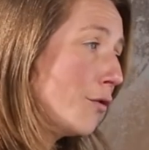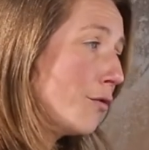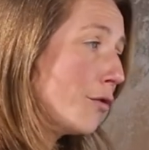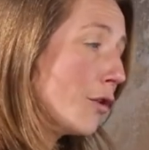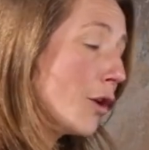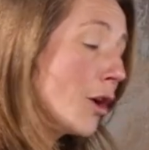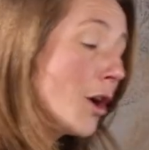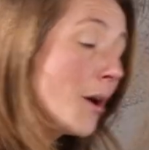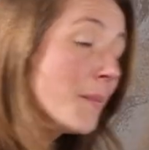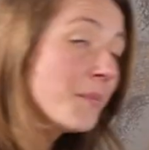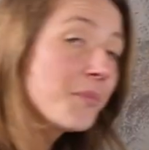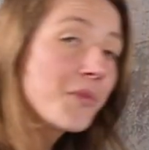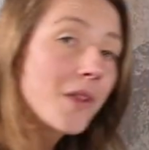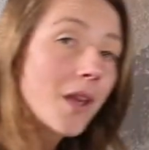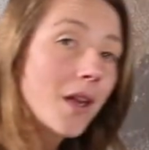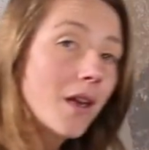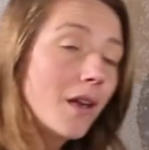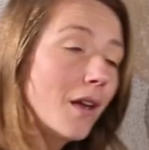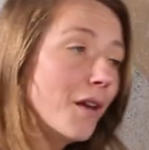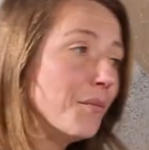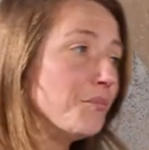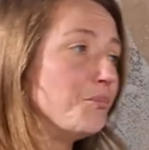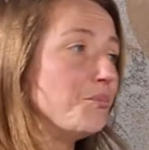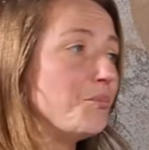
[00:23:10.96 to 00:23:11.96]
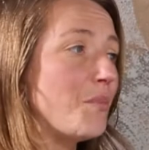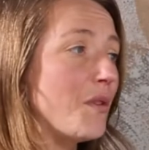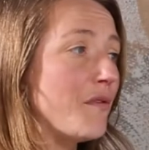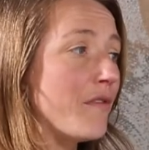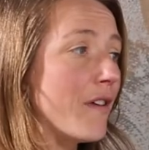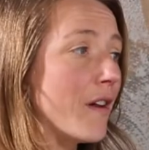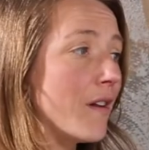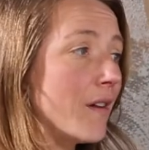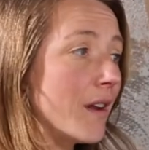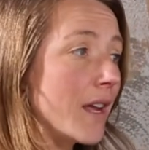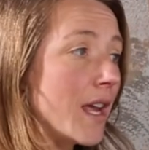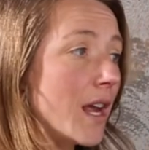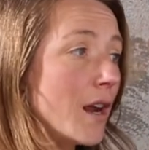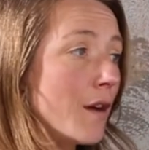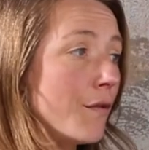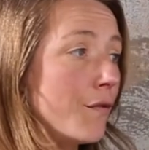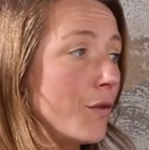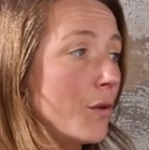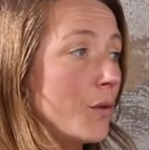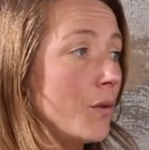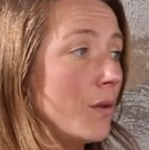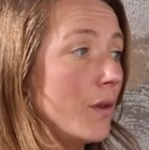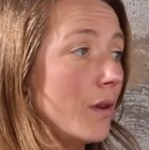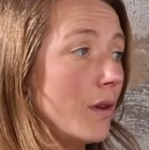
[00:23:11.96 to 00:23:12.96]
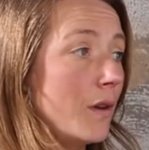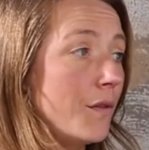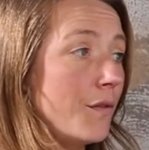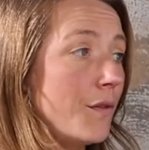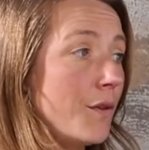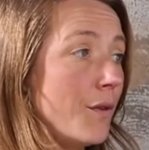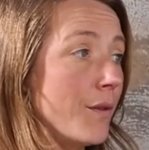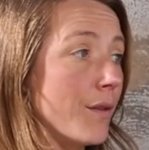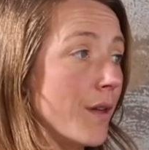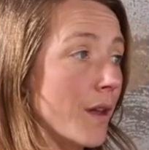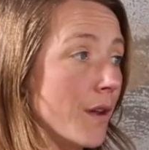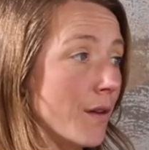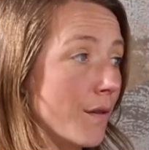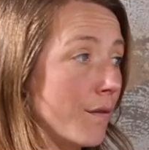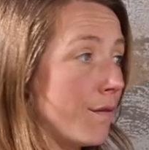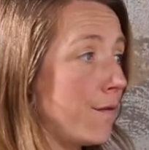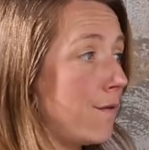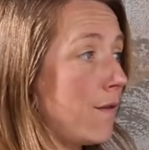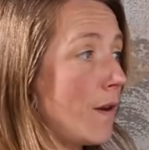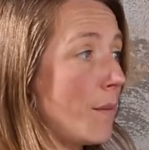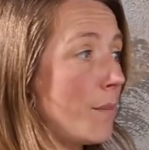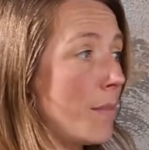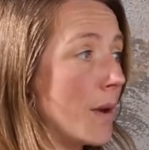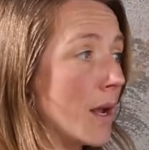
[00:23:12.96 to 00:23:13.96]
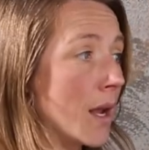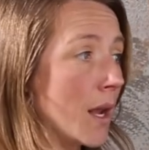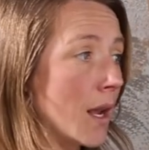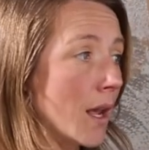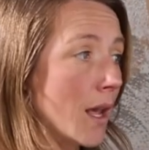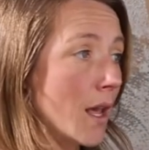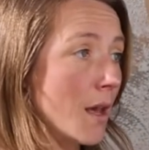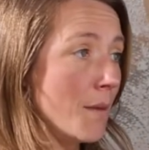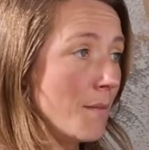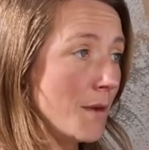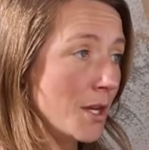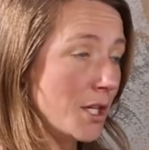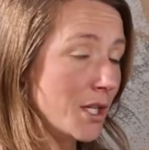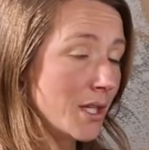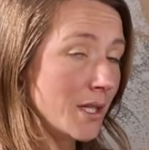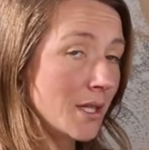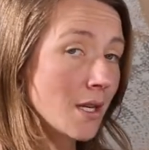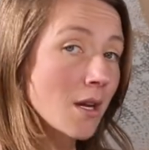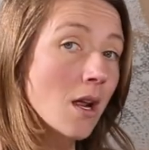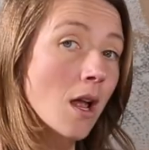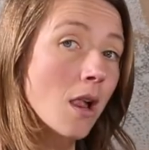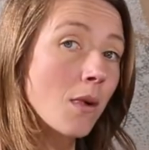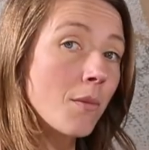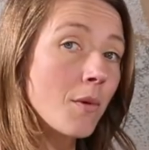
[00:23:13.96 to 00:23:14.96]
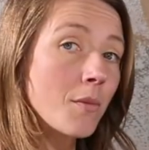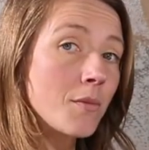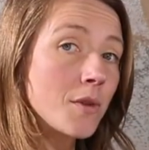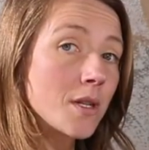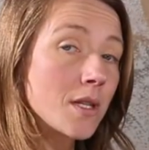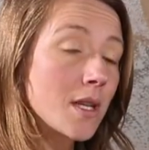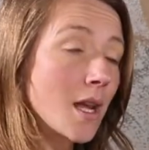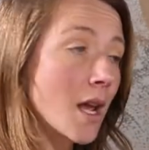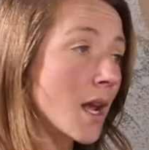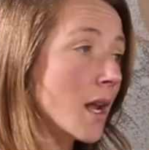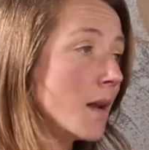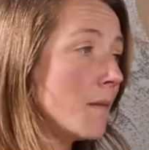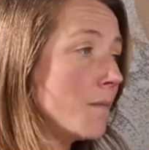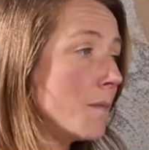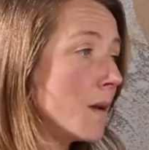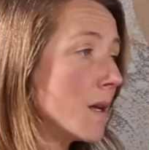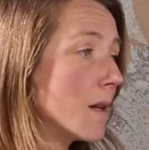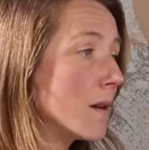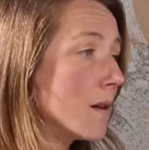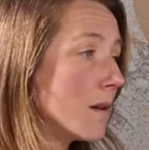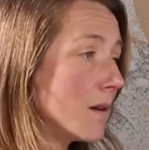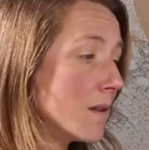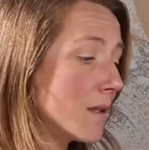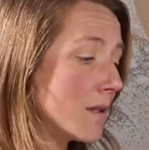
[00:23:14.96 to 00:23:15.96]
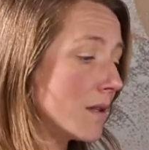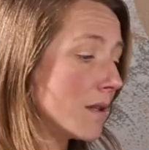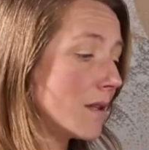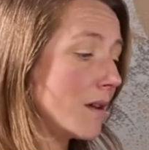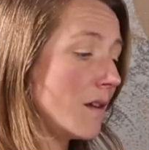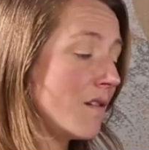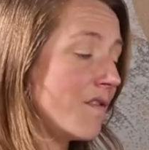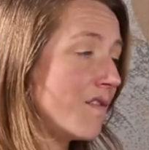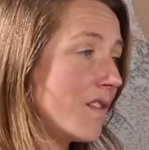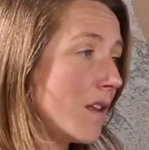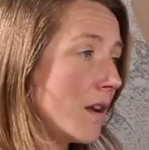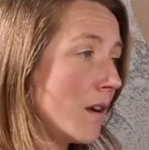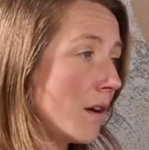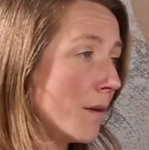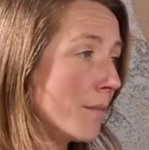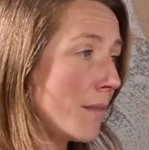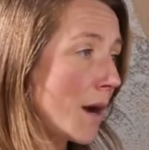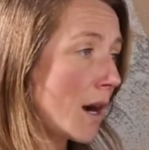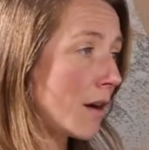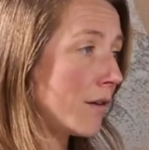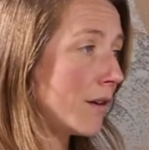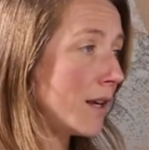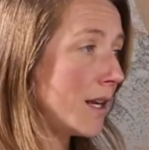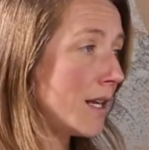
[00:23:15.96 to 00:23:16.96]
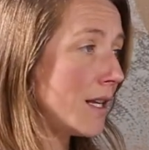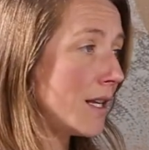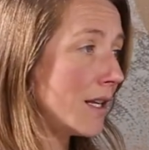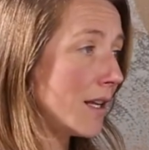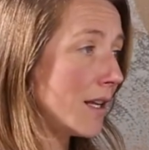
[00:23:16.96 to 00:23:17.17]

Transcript: over be very careful if you think of flipping images in album design because if they are married,